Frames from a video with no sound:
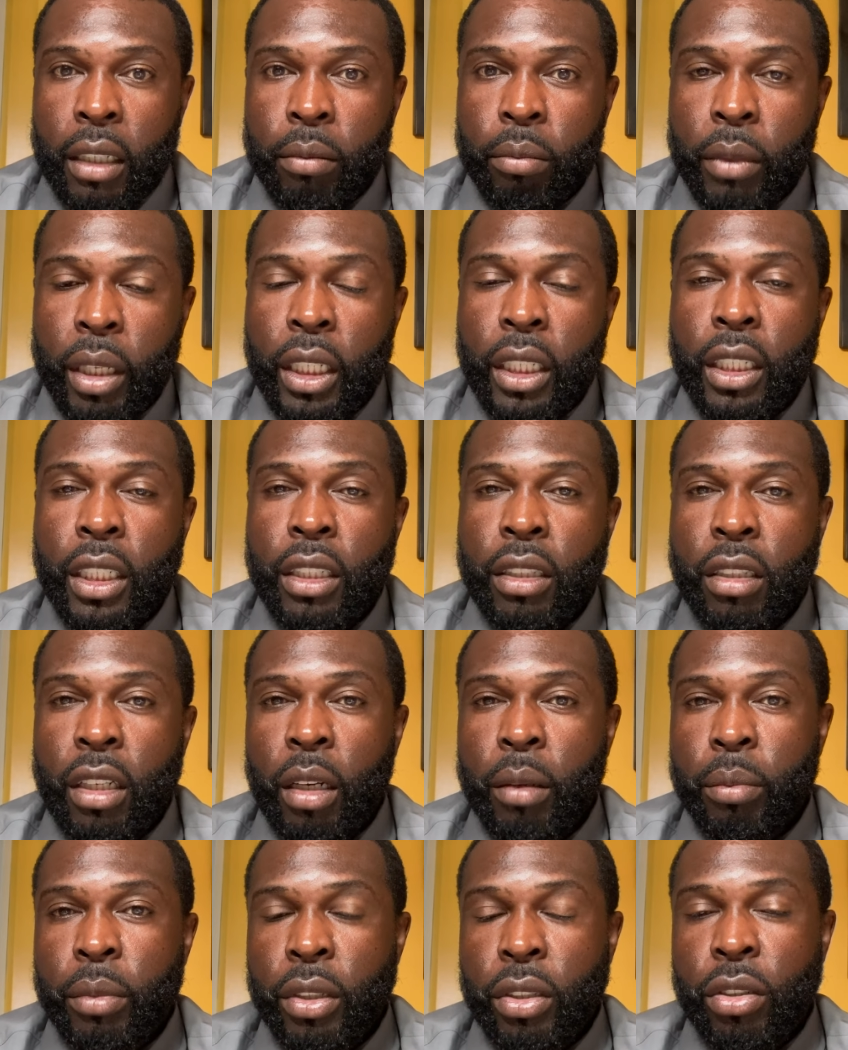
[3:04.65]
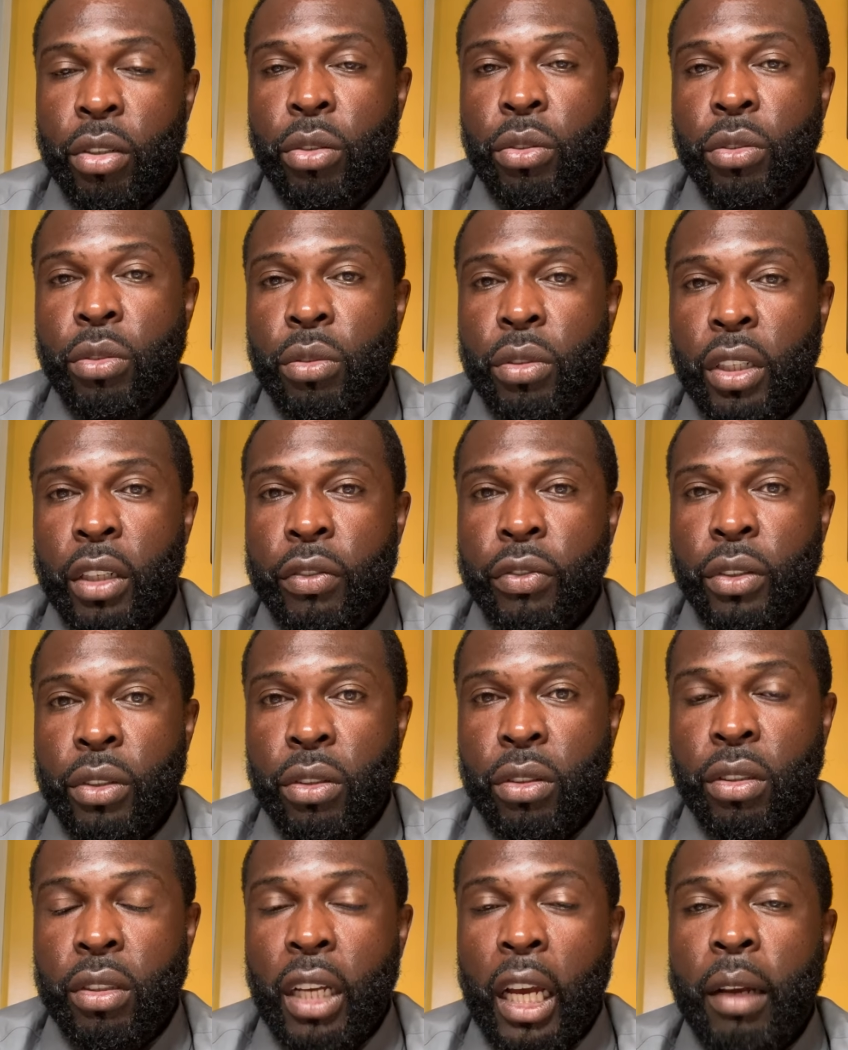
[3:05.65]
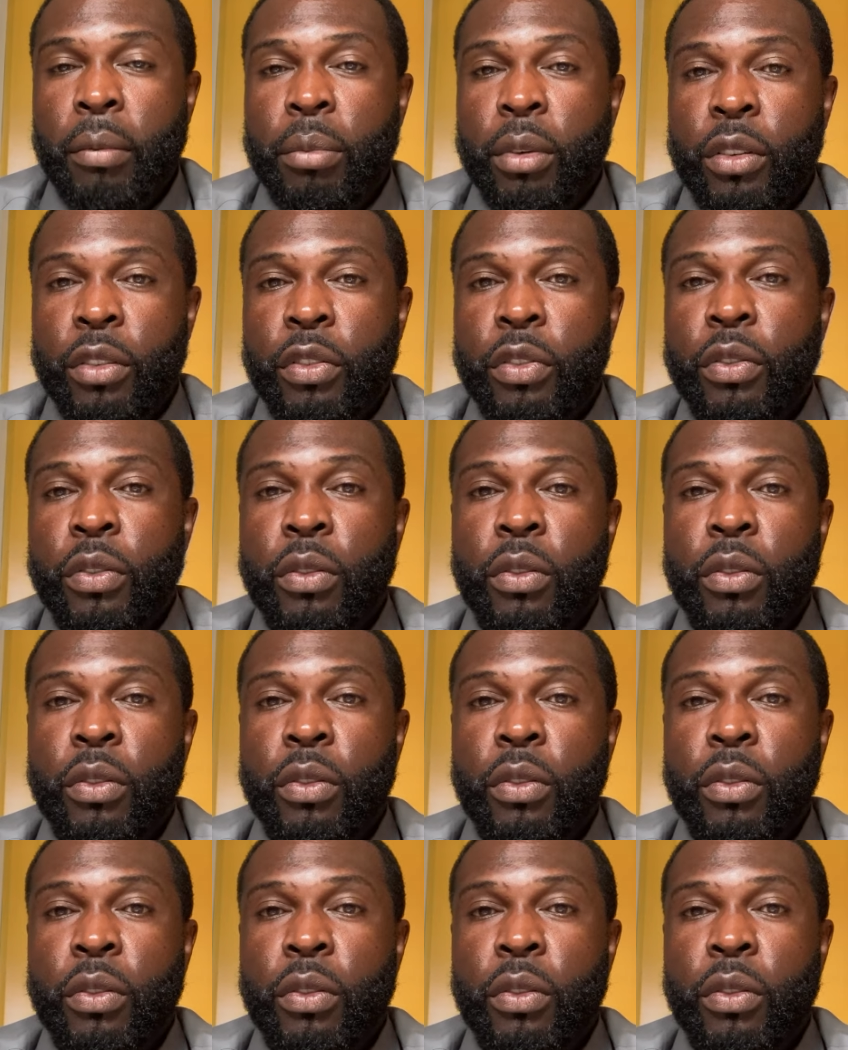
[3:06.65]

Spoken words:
Many of these companies go through different type of